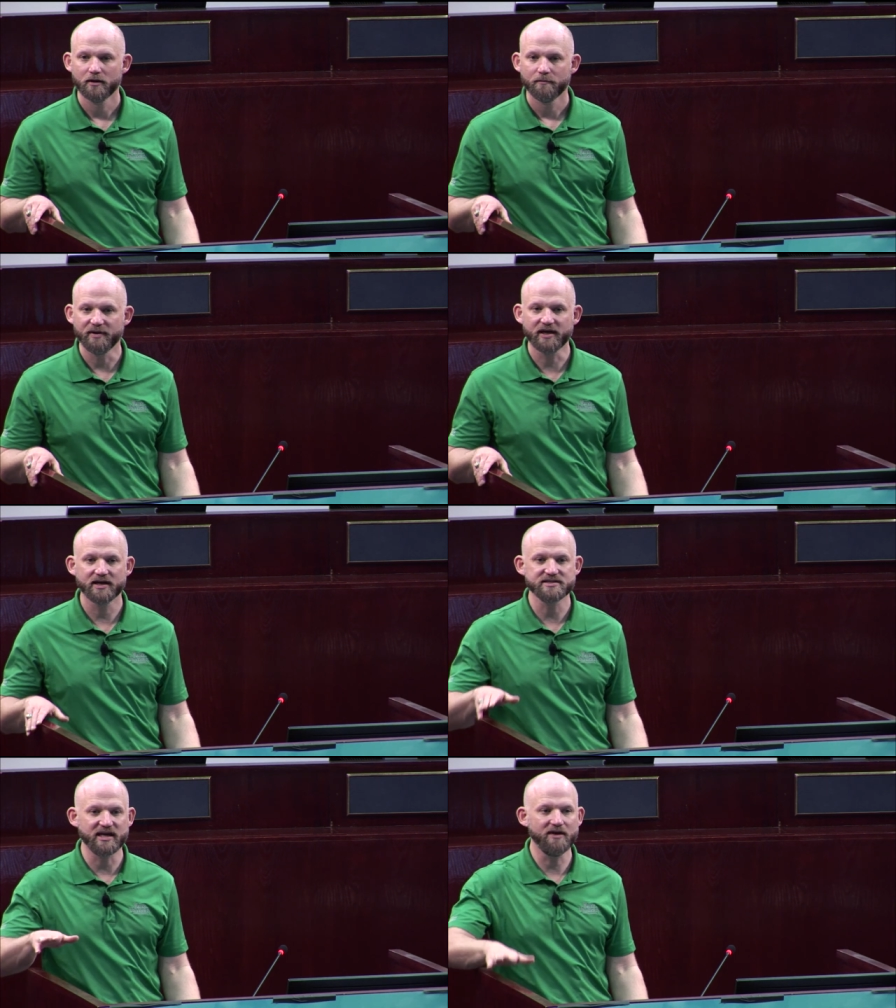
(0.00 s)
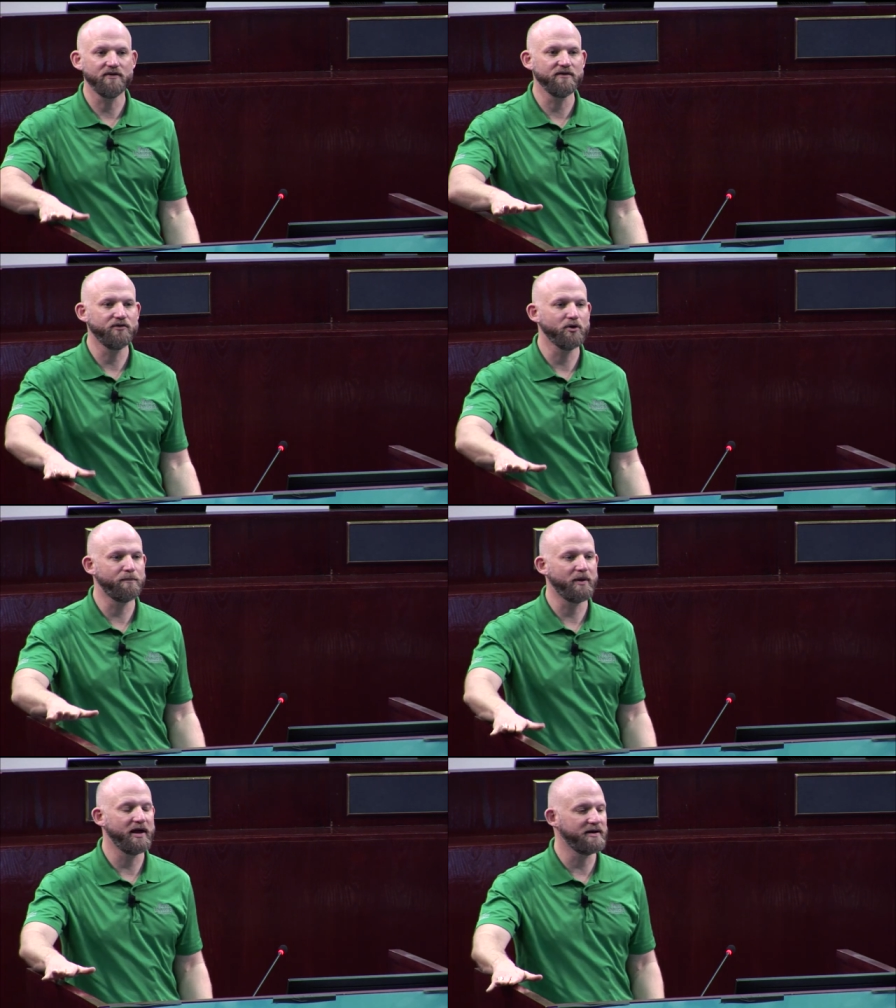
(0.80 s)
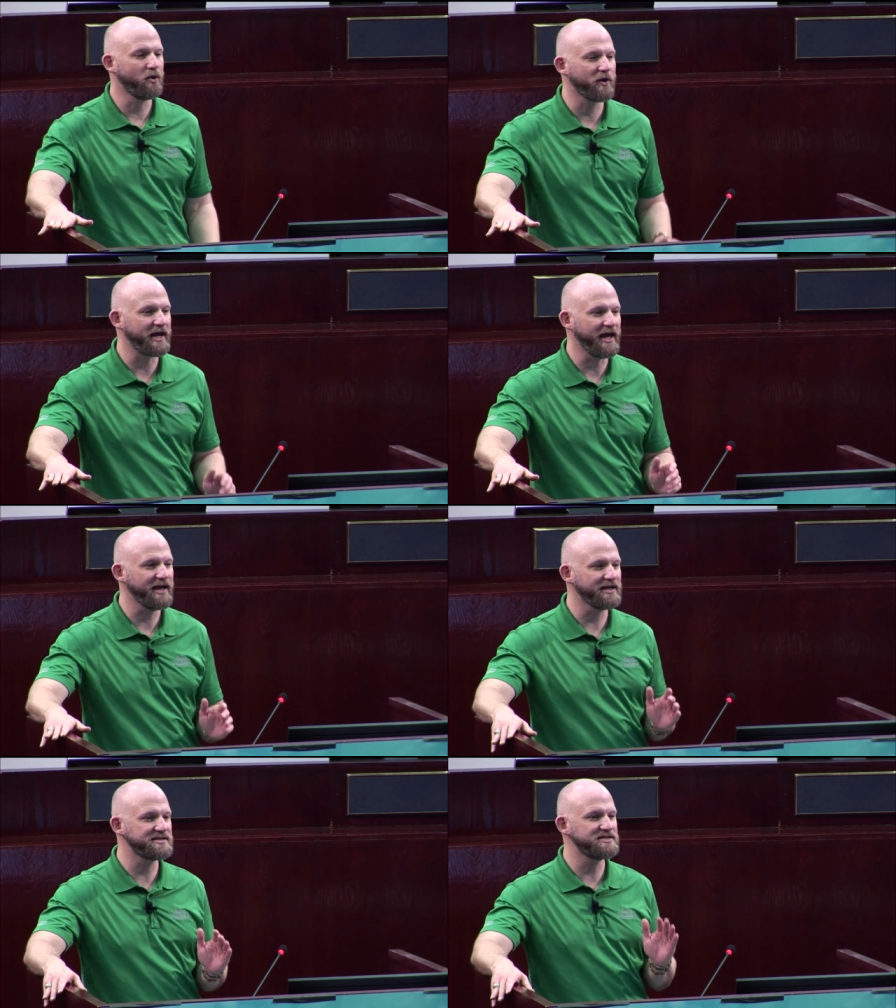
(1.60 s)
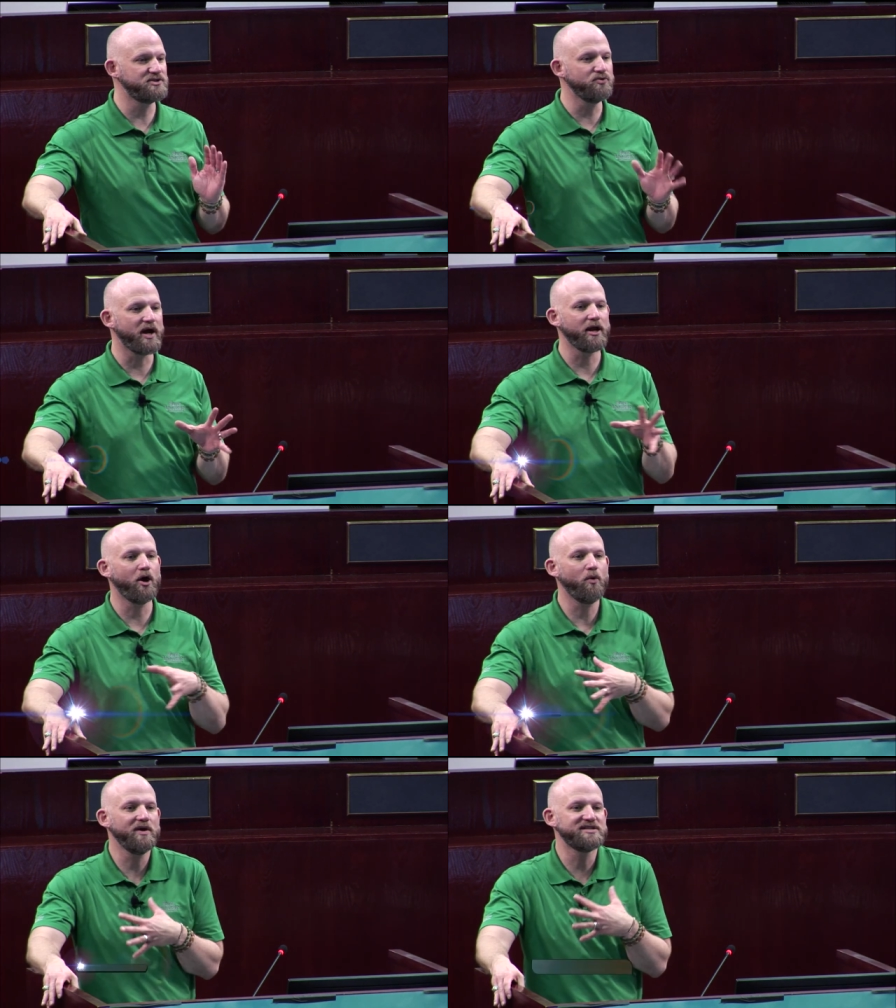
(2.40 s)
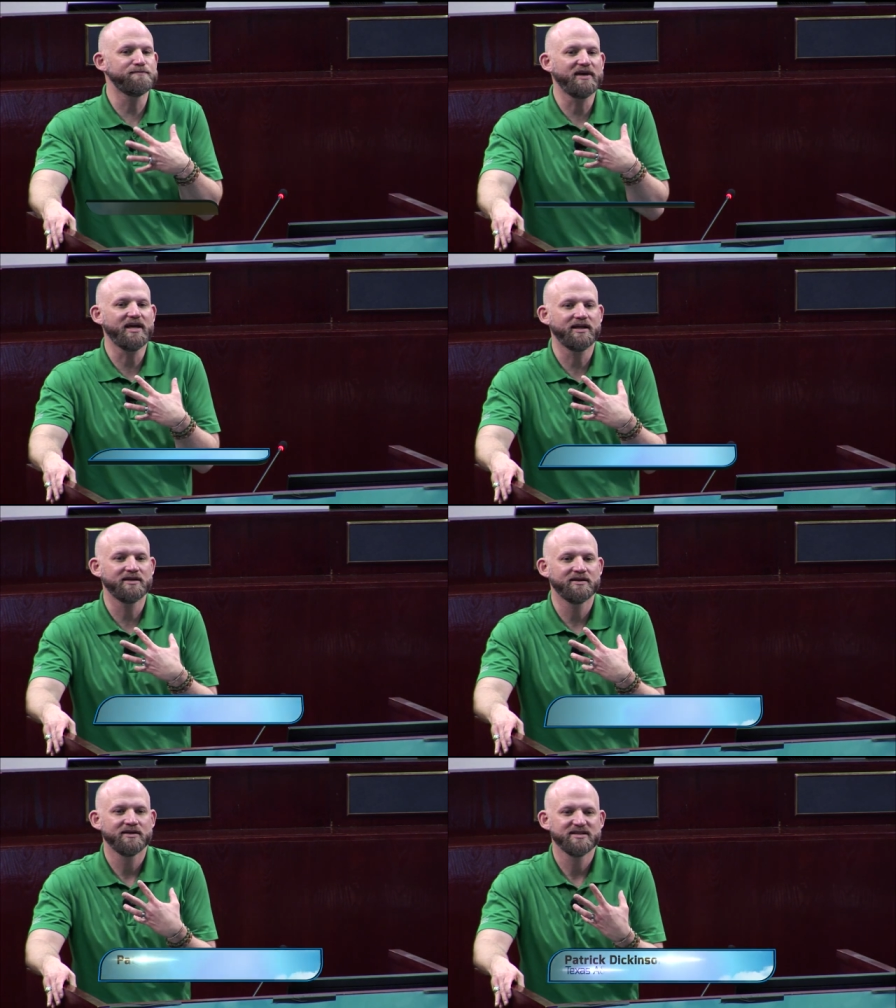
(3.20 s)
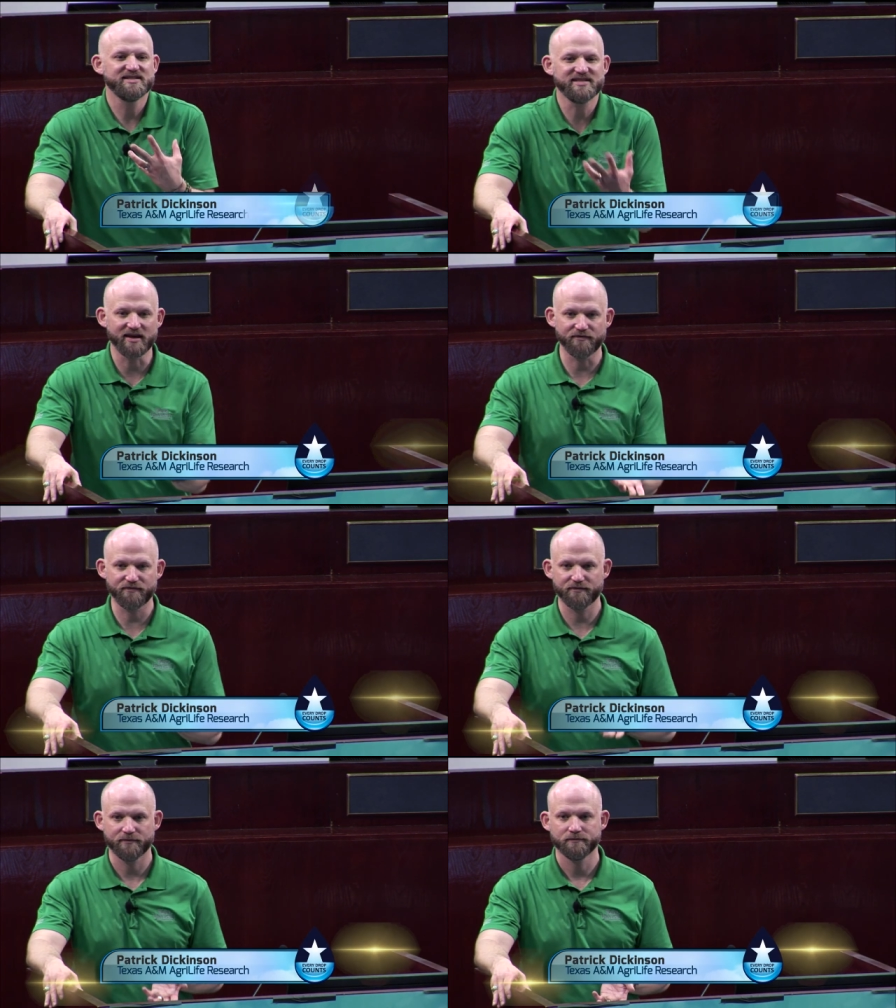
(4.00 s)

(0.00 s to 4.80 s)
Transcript: Because even if you're organics, do not always mean safe,